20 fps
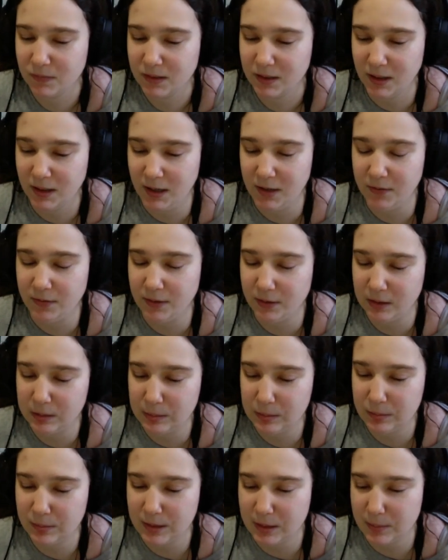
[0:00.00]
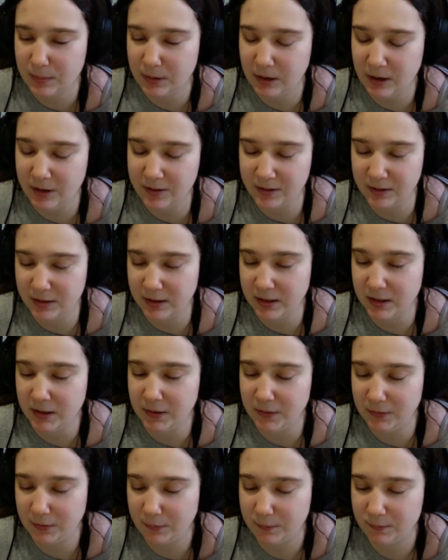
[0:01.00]
I found it to be a
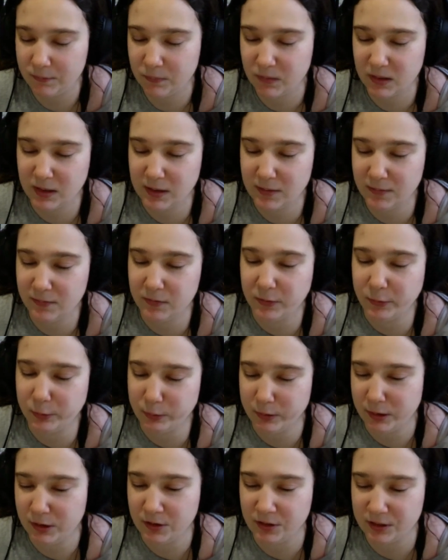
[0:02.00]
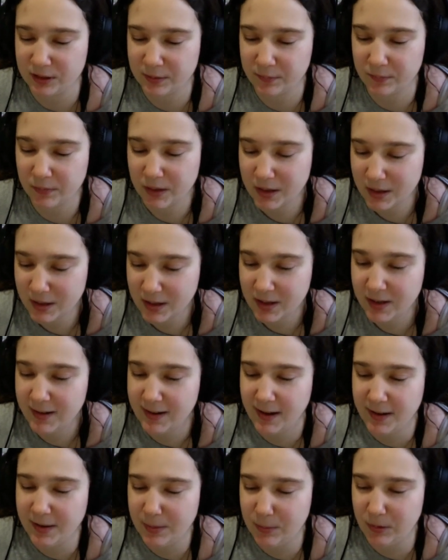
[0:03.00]
positive influence
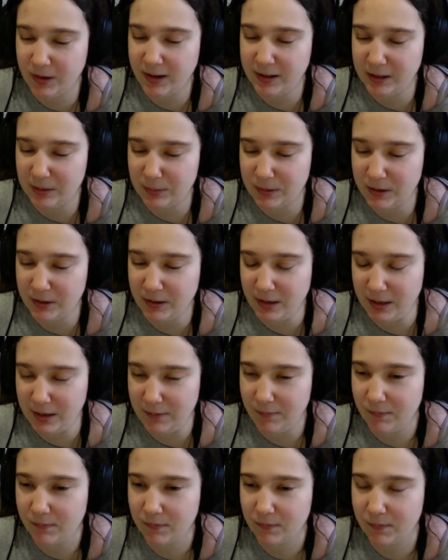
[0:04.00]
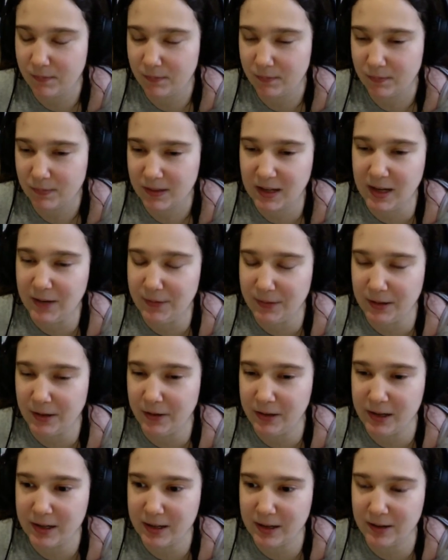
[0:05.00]
on the blind community. Even though
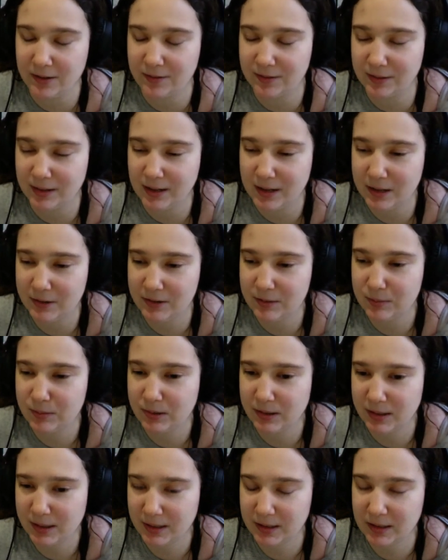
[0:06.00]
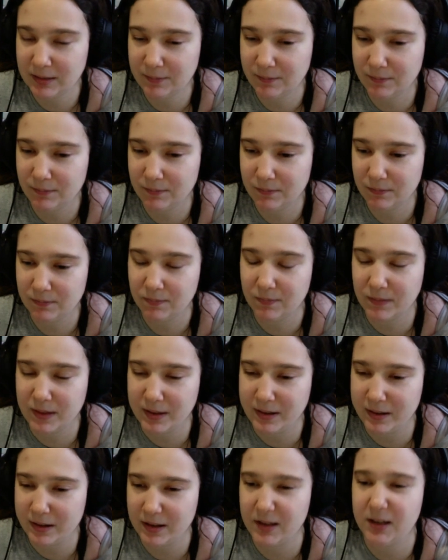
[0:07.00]
he didn't say he was blind,
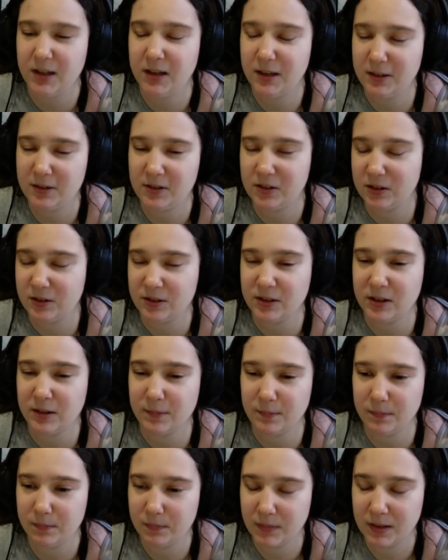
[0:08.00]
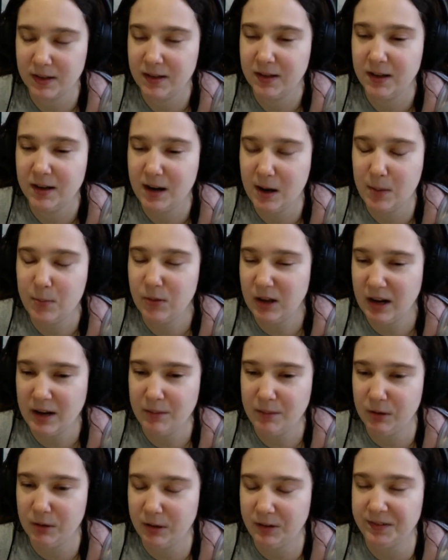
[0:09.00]
it's just a
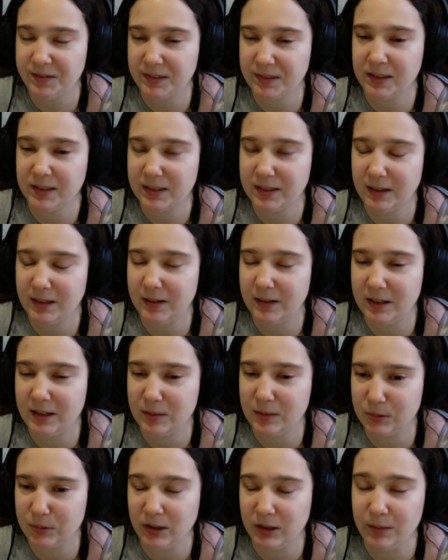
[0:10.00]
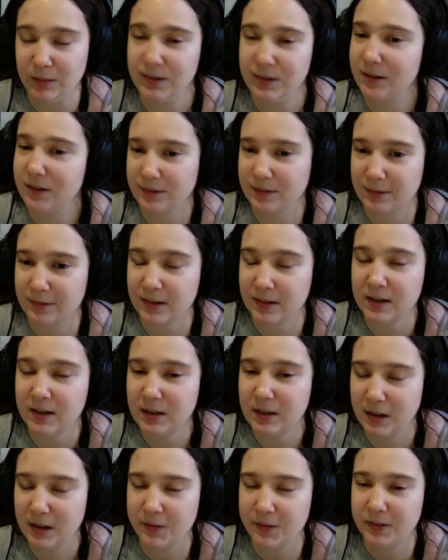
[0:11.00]
blind person can tell he's blind because
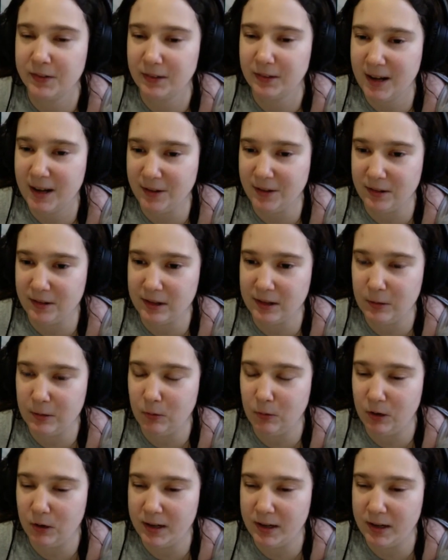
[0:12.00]
of the glasses he wore.